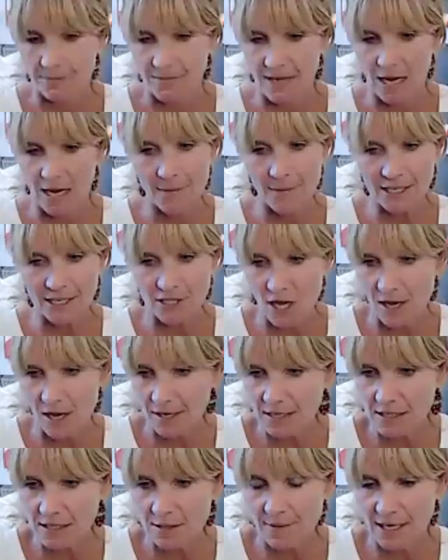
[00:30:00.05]
How am I
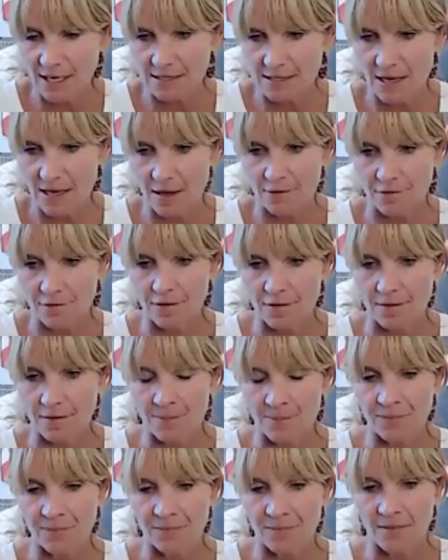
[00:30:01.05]
talking to myself?
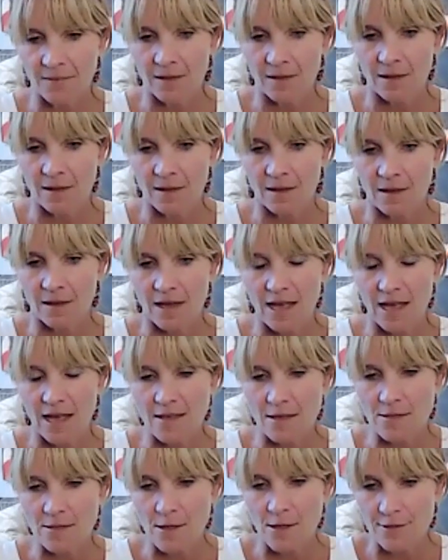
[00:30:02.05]
And
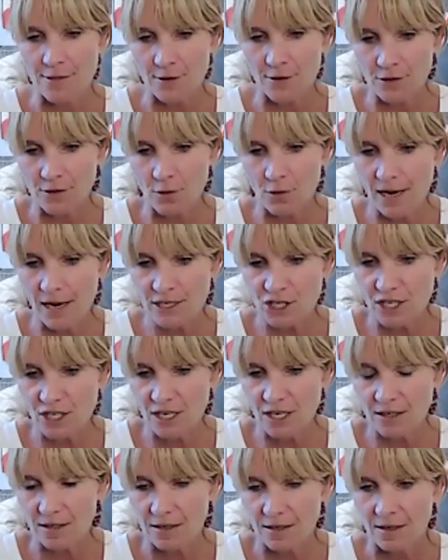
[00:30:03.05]
then the third
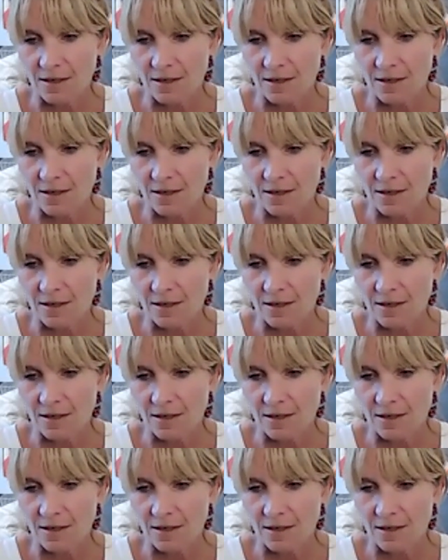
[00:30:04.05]
question,